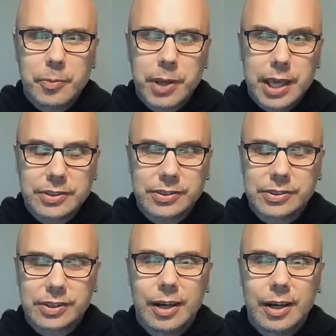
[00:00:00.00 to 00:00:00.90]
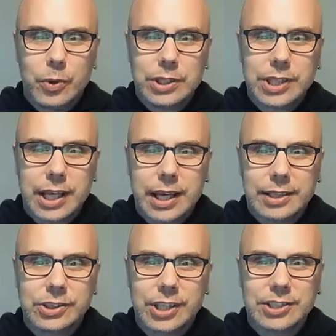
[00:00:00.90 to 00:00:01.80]
pace at which
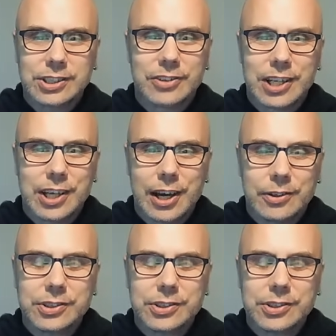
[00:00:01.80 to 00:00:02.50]
AI is changing right now.